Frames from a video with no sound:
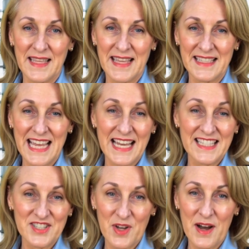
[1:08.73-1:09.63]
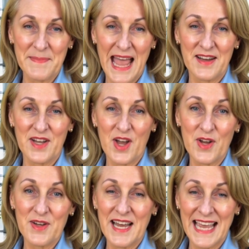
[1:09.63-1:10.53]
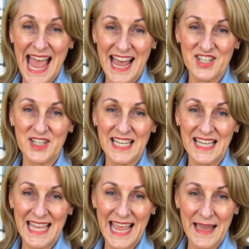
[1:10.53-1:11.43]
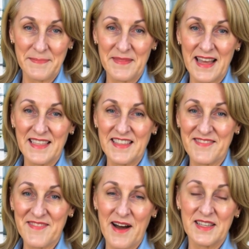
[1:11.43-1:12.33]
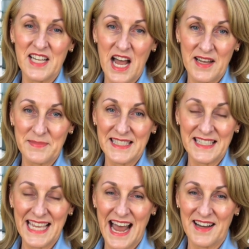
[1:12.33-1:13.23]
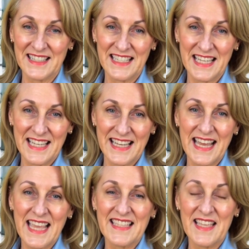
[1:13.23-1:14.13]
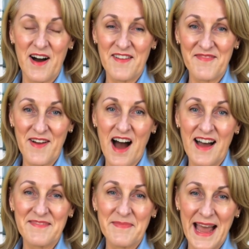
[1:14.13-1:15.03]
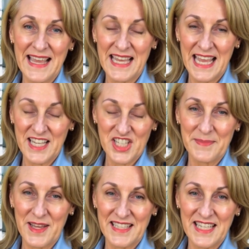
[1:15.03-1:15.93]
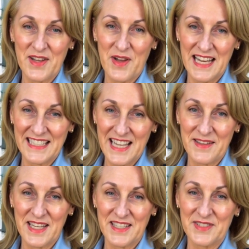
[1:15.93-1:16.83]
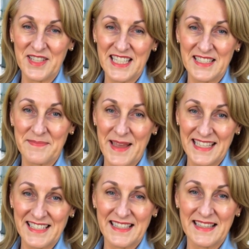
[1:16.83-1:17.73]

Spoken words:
Now let's talk about who can actually claim the Fair Entitlements Guarantee. There are 5 main eligibility criteria you need to meet.